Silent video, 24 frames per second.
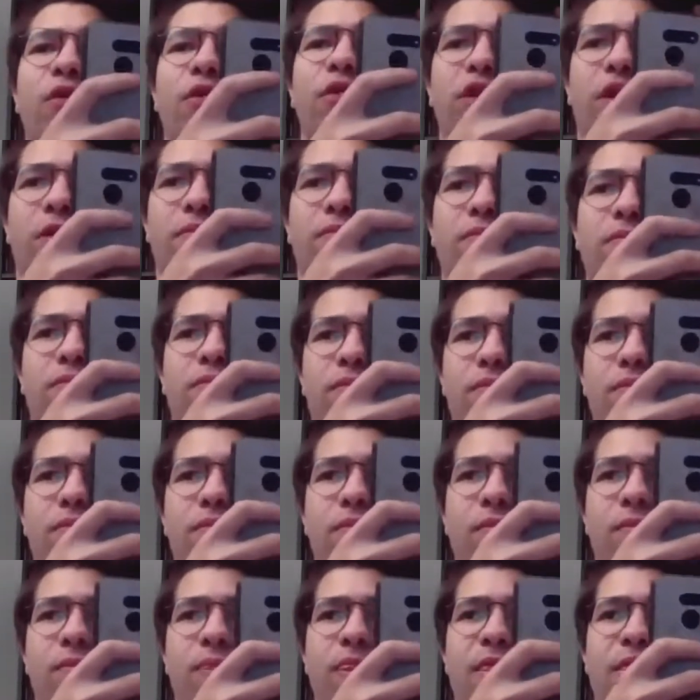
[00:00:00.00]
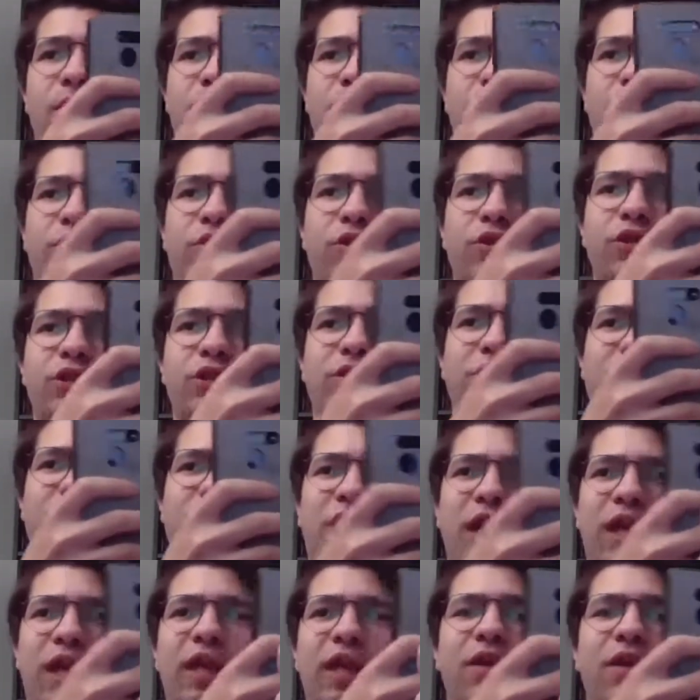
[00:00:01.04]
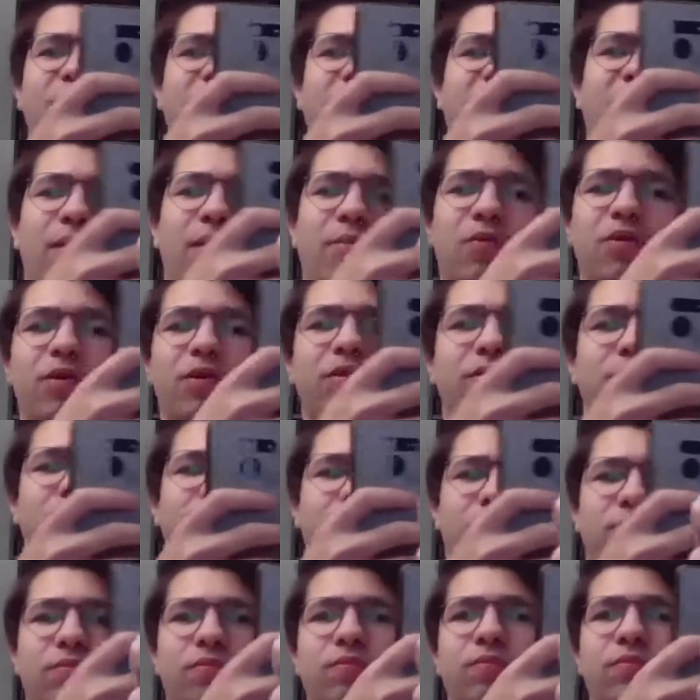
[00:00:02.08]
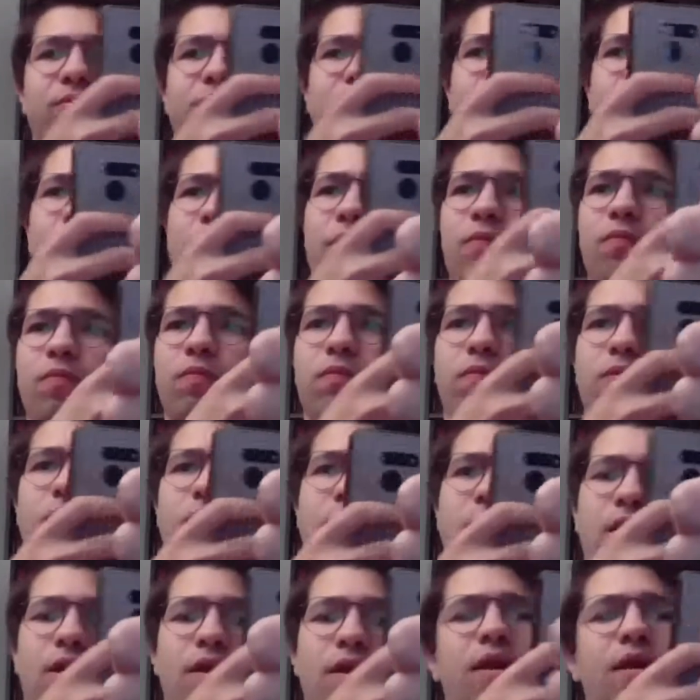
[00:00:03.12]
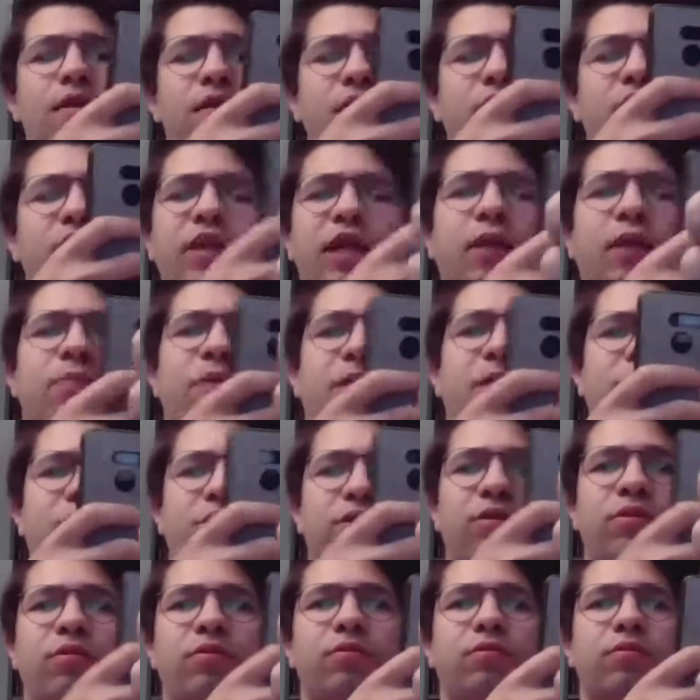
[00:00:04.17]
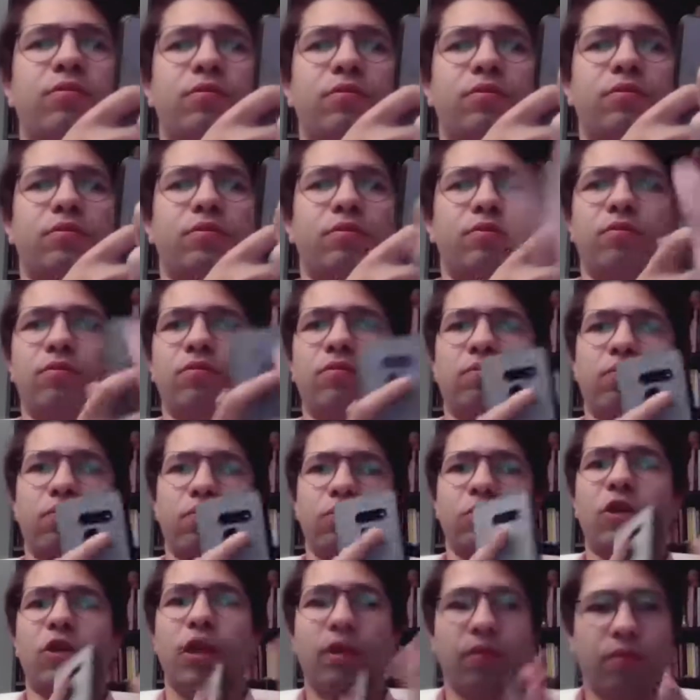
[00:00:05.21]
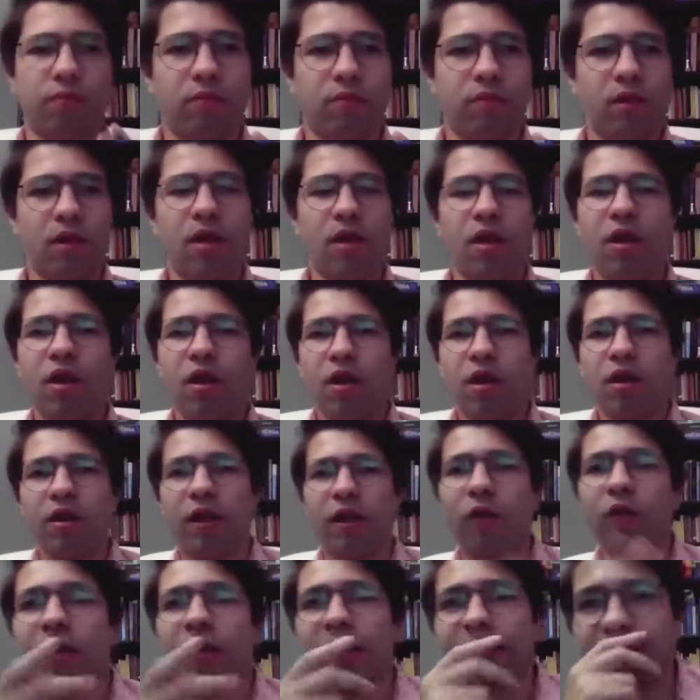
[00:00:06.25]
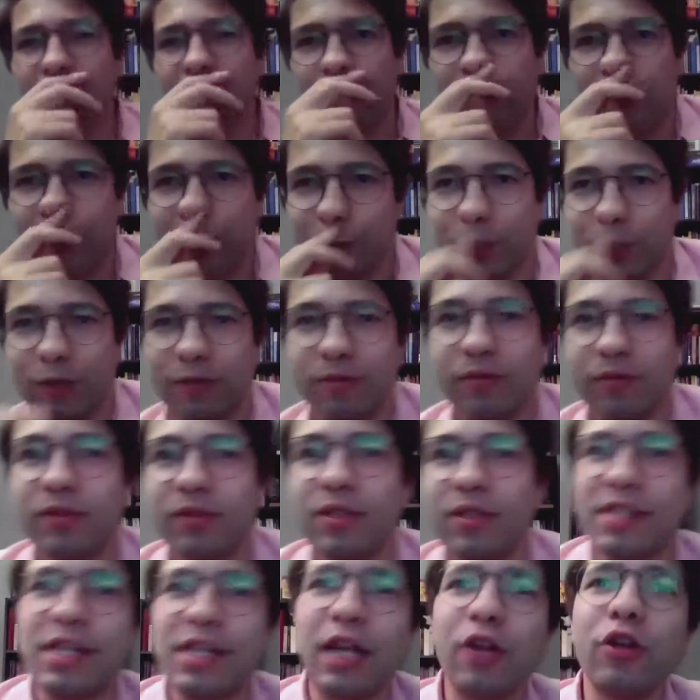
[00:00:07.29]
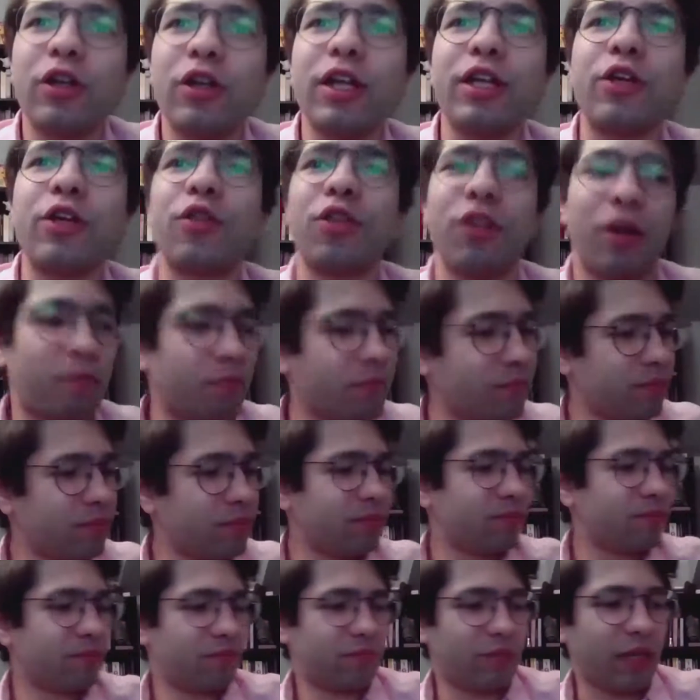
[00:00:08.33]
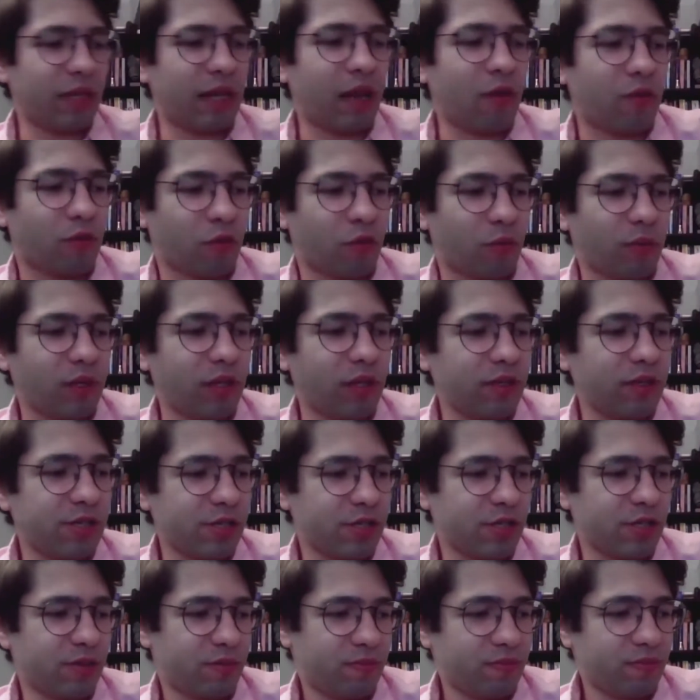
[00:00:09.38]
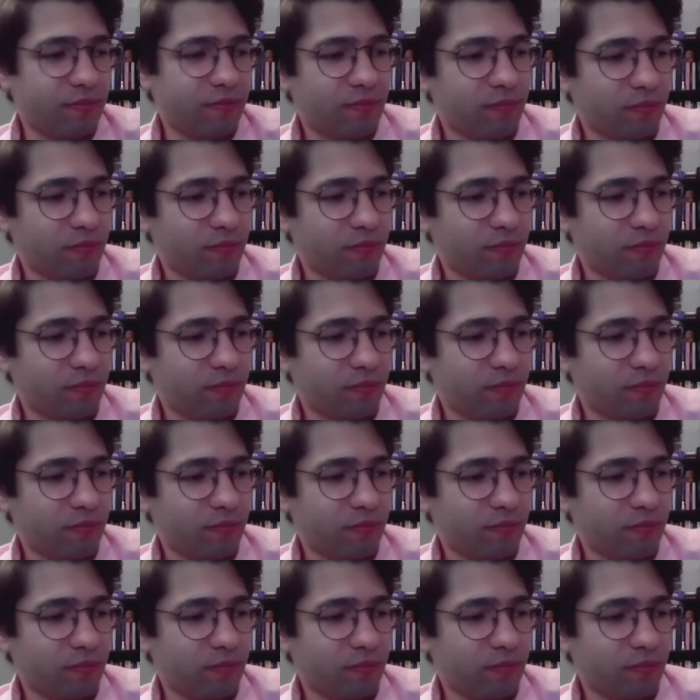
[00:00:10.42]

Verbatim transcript: at your thumb. And I want you to start shaking your camera. Right? And then you take a picture. Okay? Now look at that picture. Does that look like your thumb? Like how it normally looks?